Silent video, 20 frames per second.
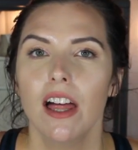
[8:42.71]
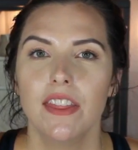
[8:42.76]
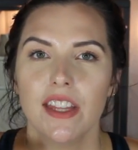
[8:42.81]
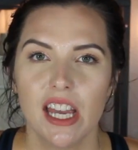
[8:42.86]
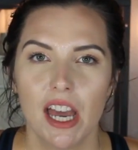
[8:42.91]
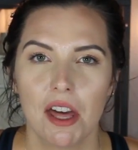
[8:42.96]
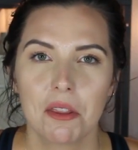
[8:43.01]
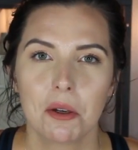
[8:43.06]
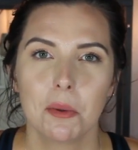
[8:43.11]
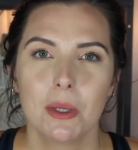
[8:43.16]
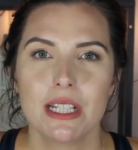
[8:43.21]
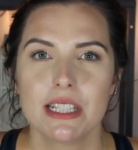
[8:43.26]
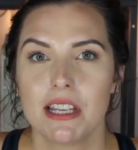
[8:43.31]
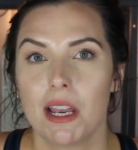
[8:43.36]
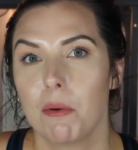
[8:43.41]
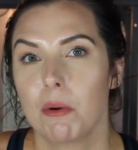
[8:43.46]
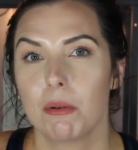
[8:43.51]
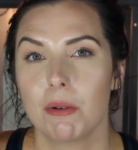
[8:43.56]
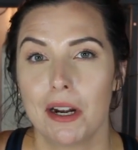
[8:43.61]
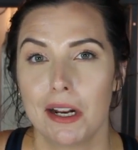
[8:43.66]
The other ones
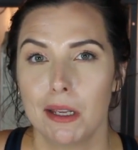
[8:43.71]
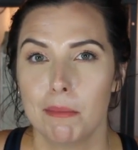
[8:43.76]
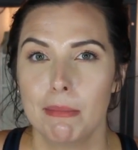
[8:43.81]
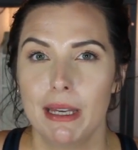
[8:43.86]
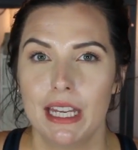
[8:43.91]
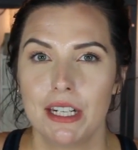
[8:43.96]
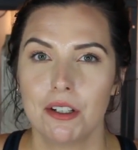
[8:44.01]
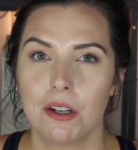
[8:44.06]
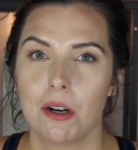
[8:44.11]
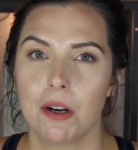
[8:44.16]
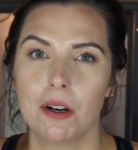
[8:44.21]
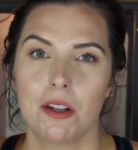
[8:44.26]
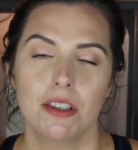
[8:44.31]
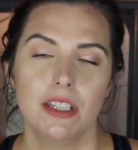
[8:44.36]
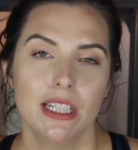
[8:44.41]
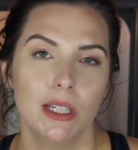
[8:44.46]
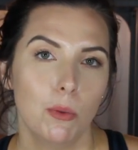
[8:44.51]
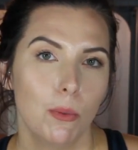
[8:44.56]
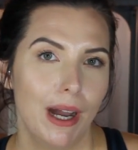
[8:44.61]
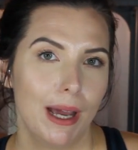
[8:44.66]
I would recommend are
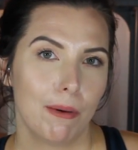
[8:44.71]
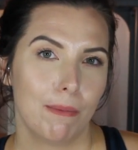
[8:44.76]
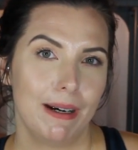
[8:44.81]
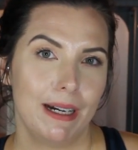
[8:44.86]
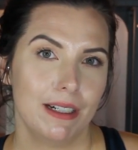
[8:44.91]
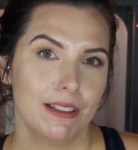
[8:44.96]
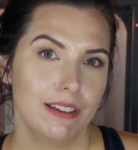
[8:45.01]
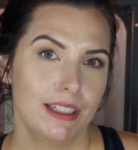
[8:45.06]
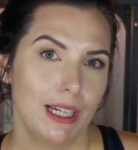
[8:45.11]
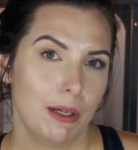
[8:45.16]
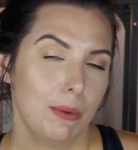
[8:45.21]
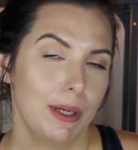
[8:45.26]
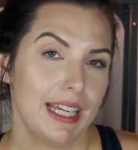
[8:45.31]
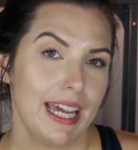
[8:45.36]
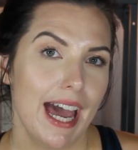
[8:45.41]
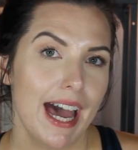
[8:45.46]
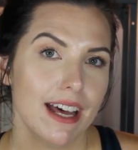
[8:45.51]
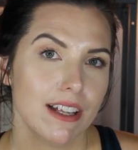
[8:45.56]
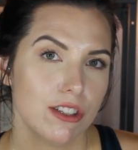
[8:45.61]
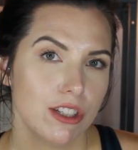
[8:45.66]
the Wet n Wild Liquid
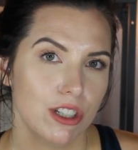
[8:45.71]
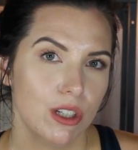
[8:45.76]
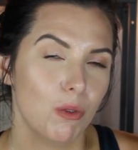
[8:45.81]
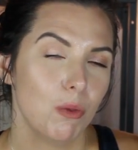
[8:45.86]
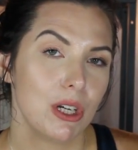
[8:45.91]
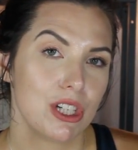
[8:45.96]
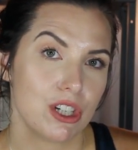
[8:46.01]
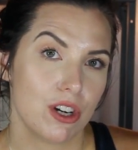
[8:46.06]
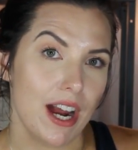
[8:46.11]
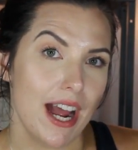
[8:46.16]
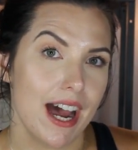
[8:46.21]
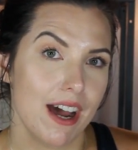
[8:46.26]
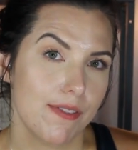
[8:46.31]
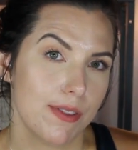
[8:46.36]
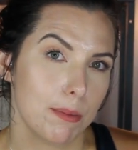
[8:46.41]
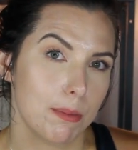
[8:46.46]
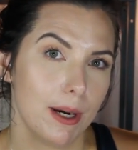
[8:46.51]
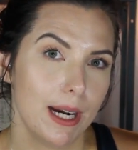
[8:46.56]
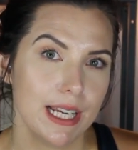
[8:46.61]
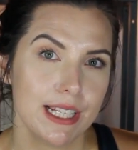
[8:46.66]
Catsuit, which are half
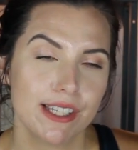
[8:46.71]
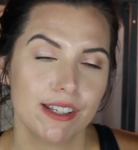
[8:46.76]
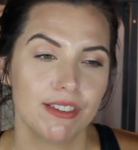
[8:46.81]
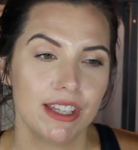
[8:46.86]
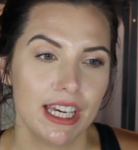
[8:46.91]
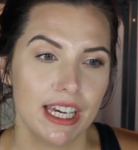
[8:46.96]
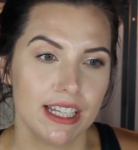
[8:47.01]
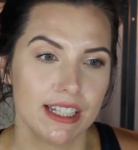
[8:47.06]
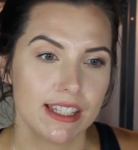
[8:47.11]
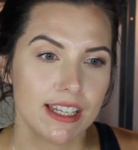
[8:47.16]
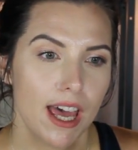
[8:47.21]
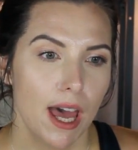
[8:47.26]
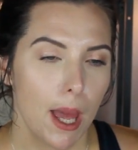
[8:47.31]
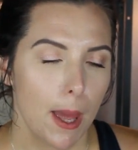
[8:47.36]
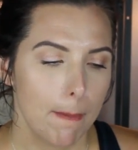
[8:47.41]
the price of this.